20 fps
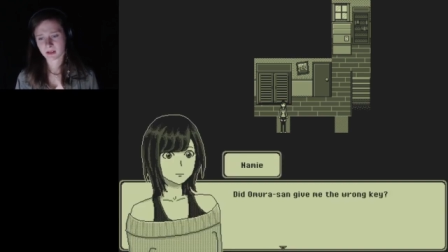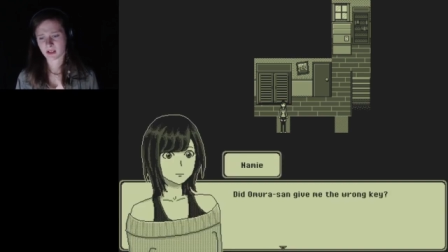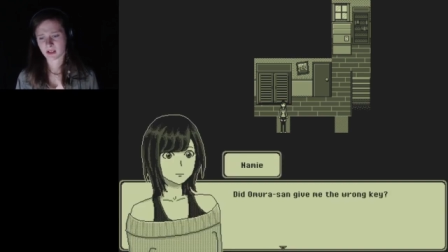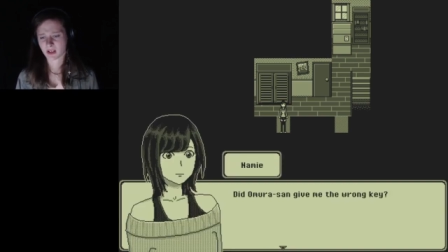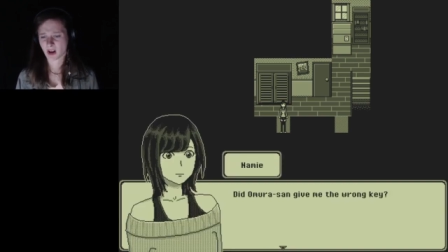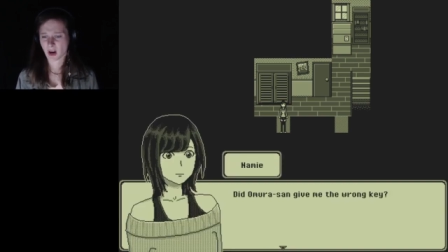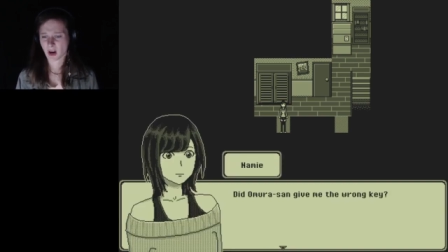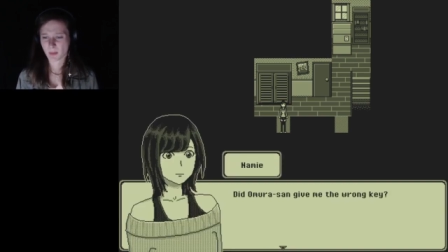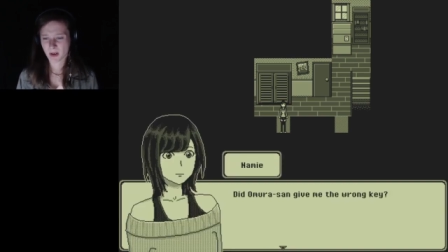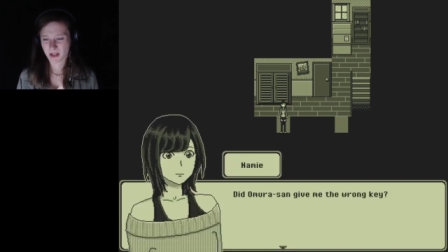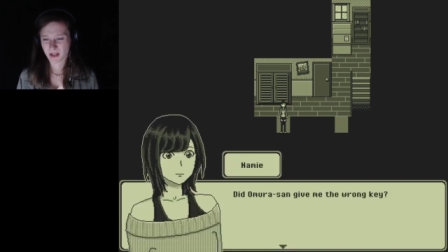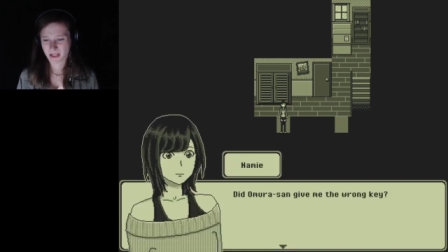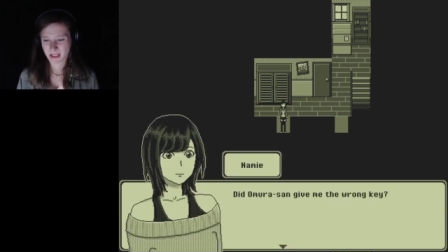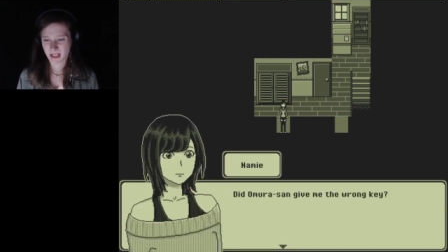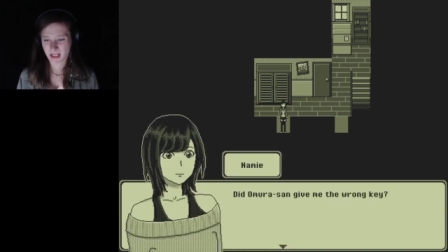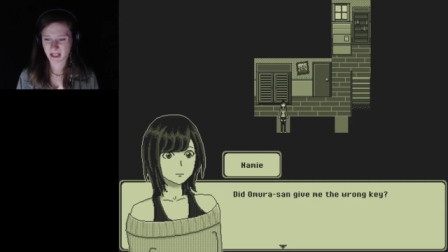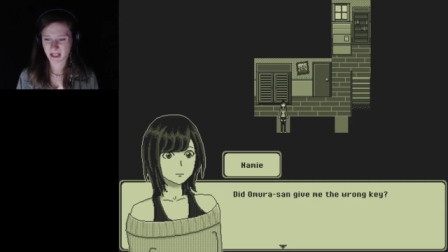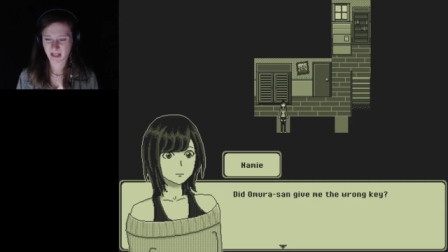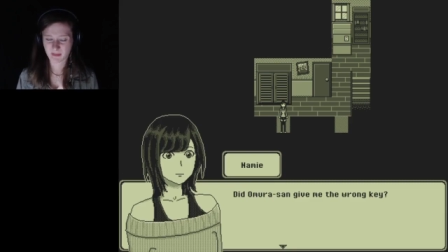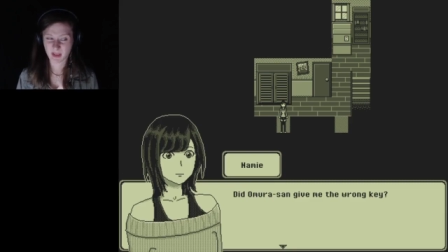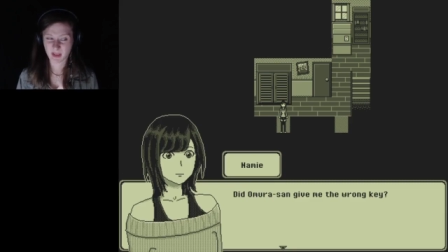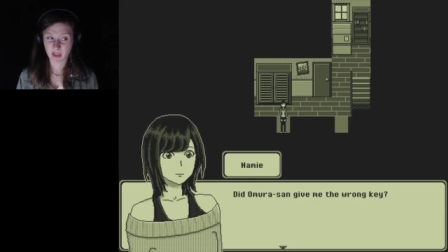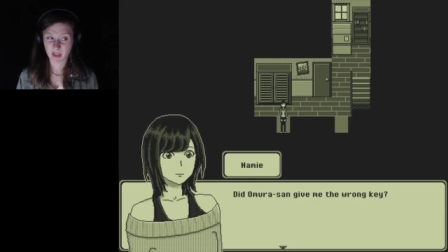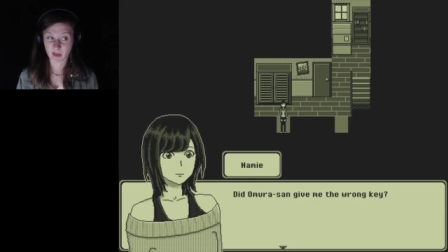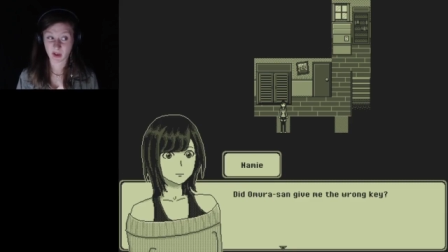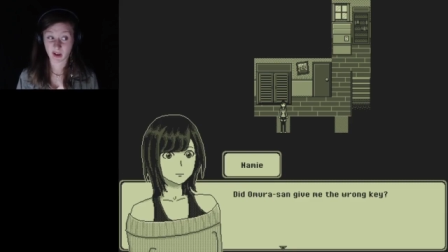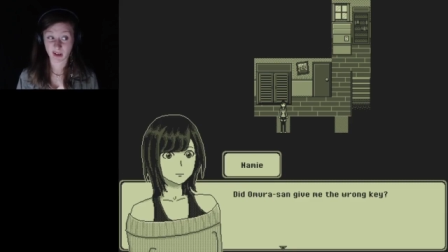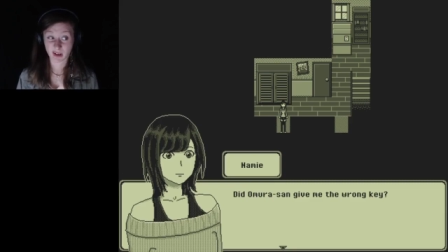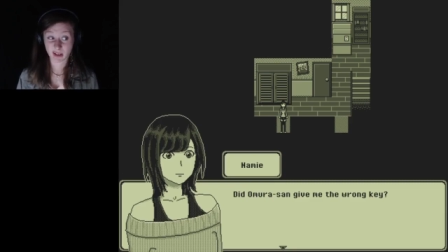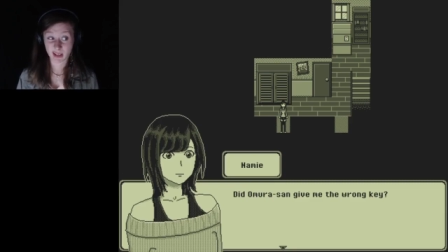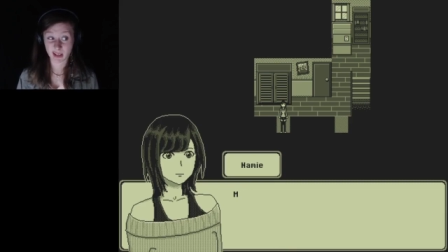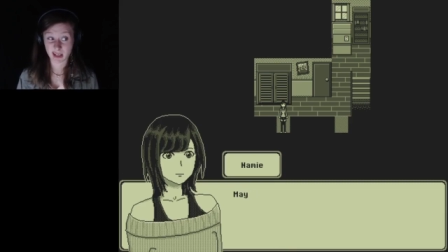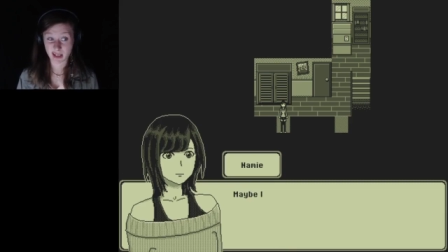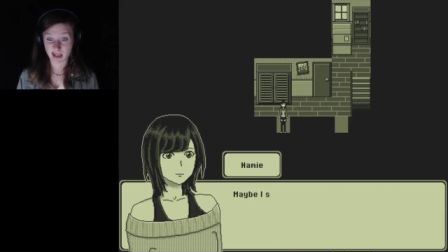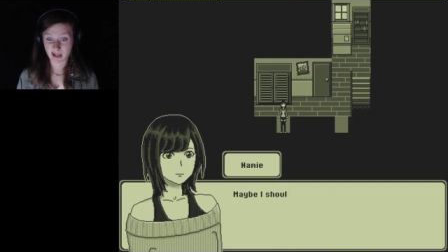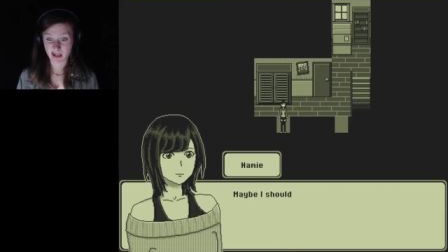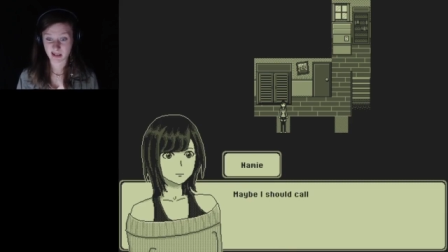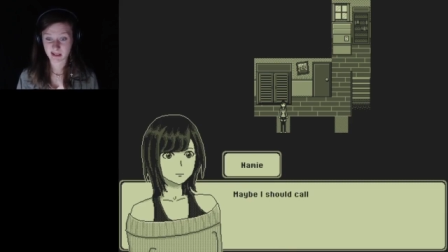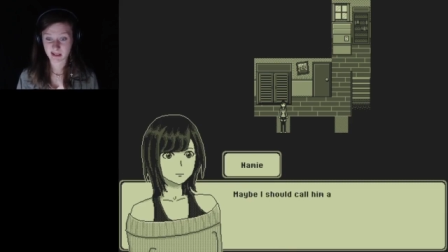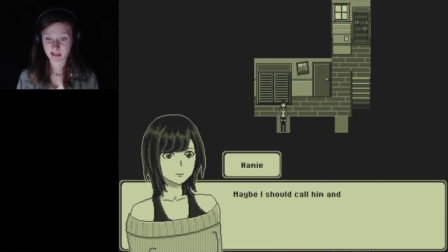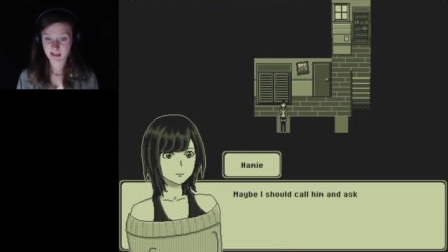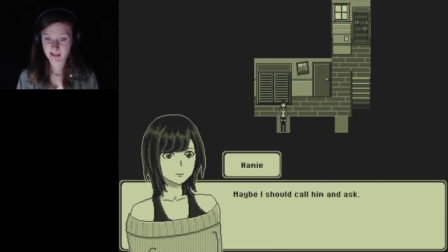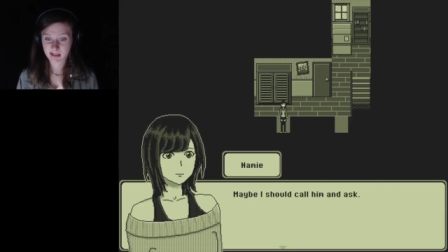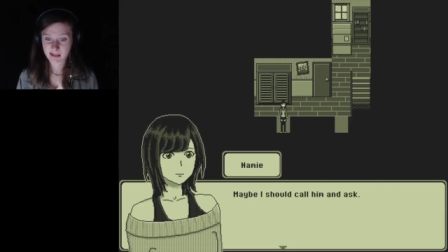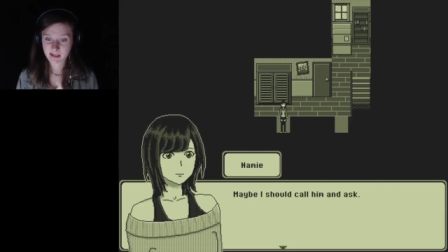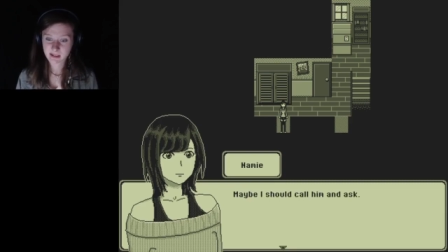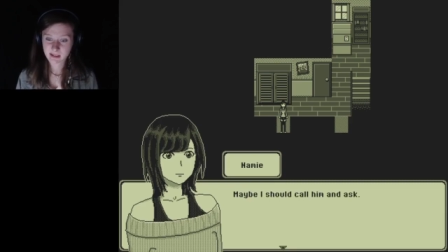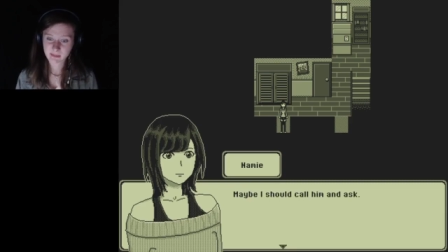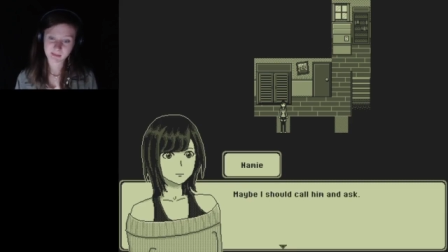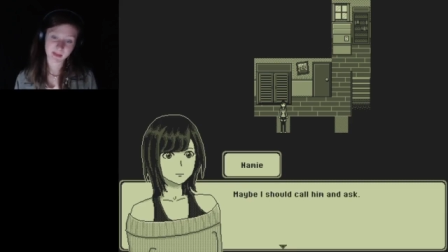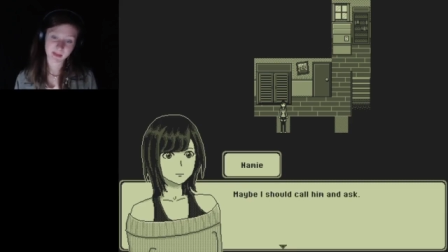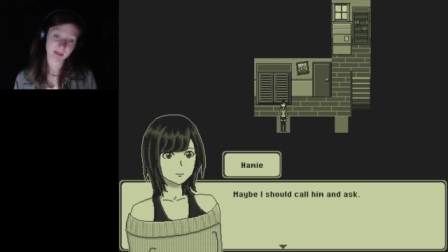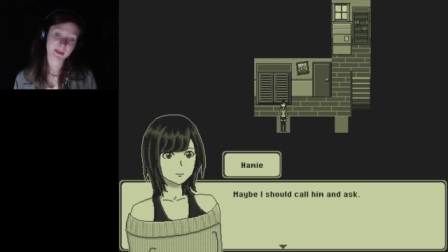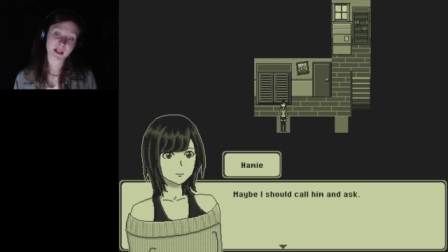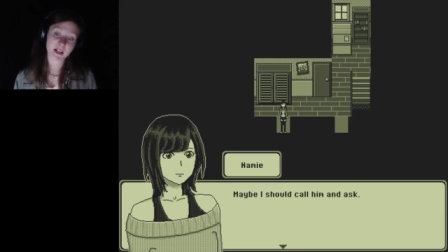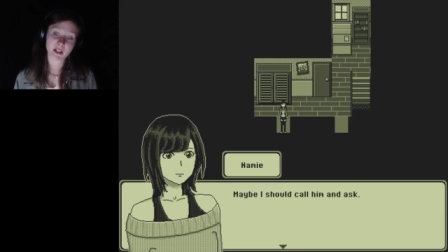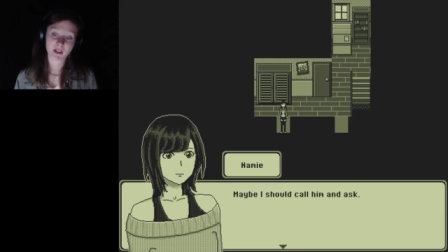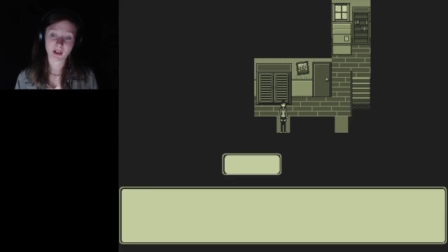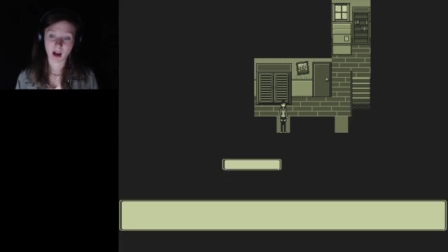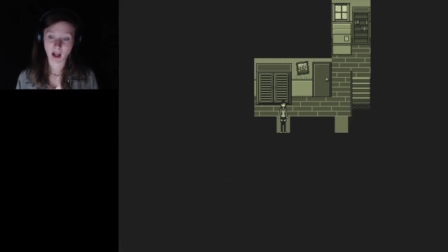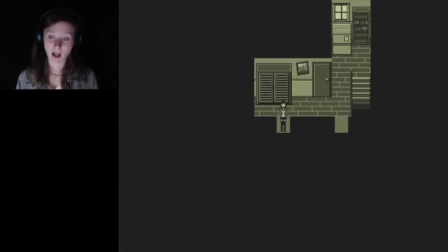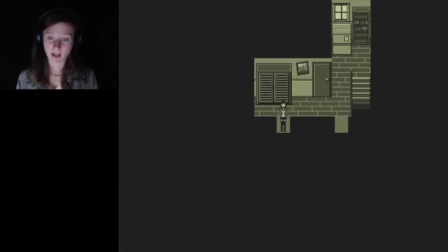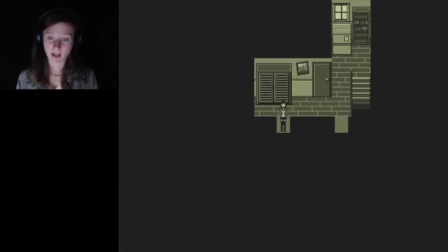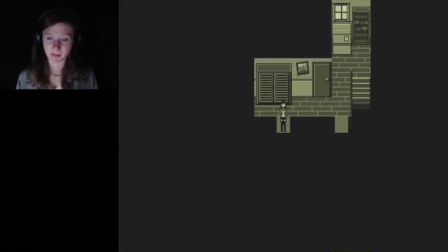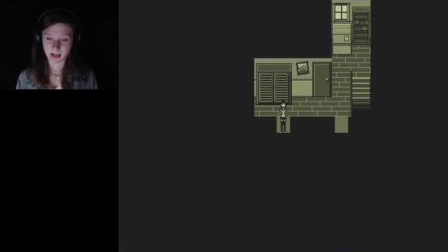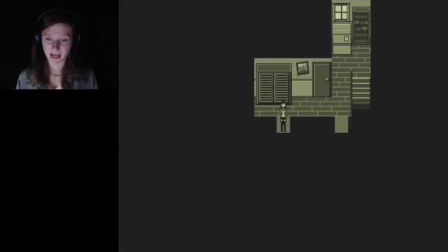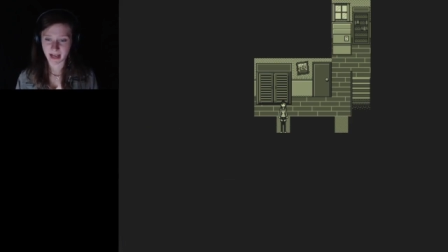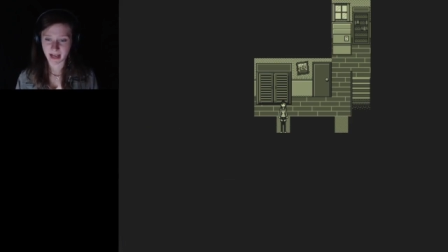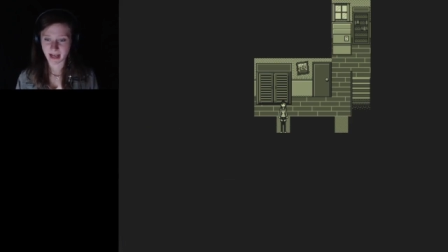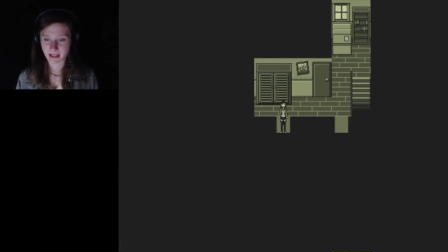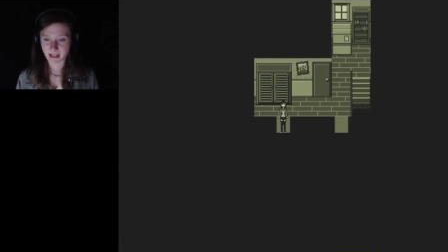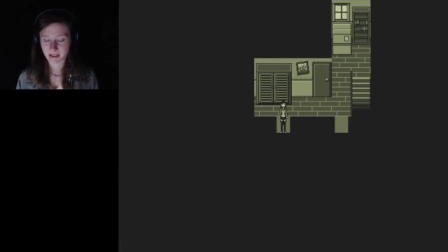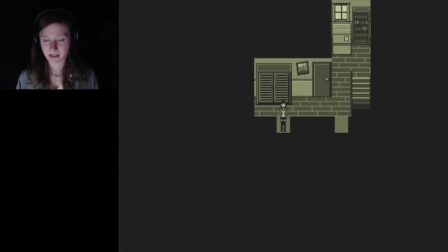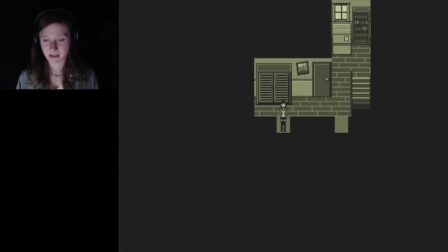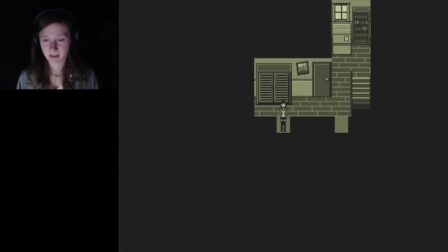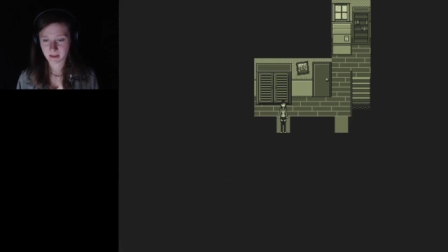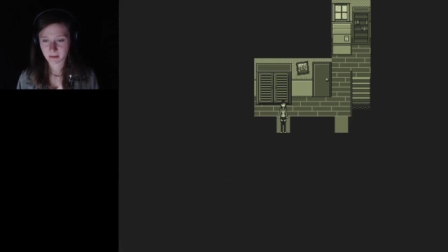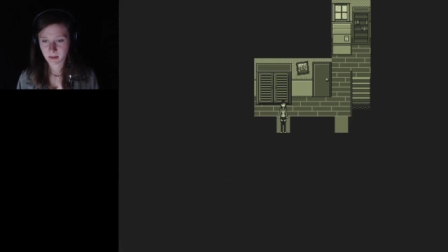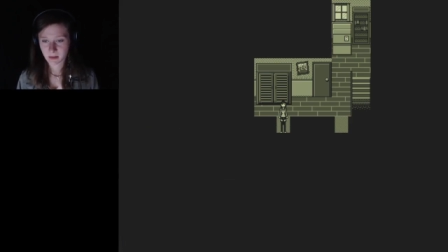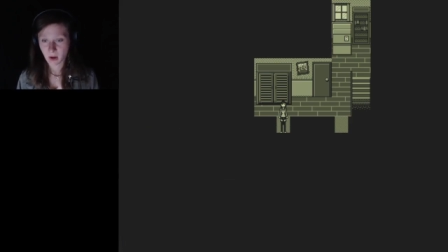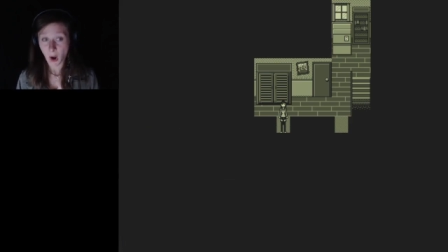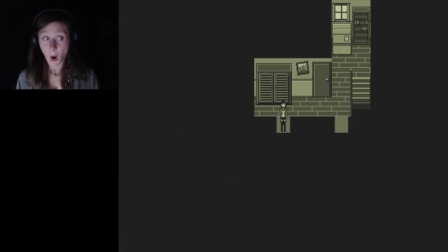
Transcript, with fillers: Did Amara-san give me the wrong key? Maybe I should call him and ask.